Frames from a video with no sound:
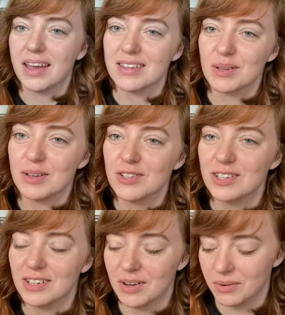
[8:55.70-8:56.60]
so he
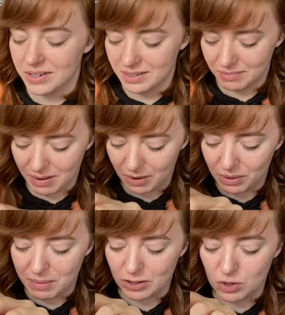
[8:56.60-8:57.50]
shouldn't notice. I don't want
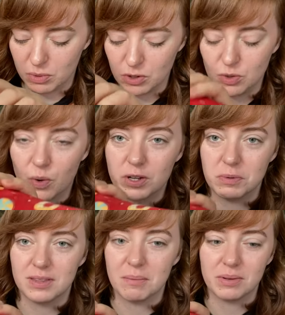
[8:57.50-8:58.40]
to make too much noise
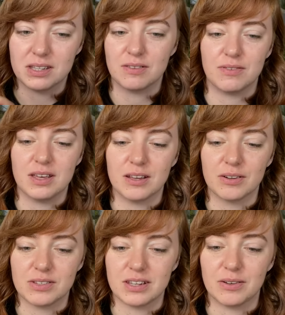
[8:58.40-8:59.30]
with them because if he
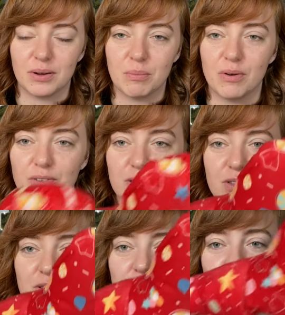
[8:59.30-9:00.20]
hears it, he'll come over. So
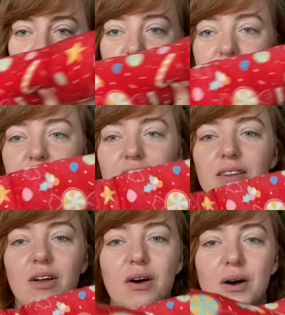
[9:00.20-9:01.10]
there's this really
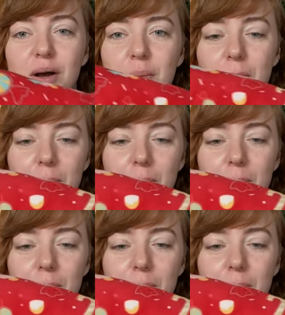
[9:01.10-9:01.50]
long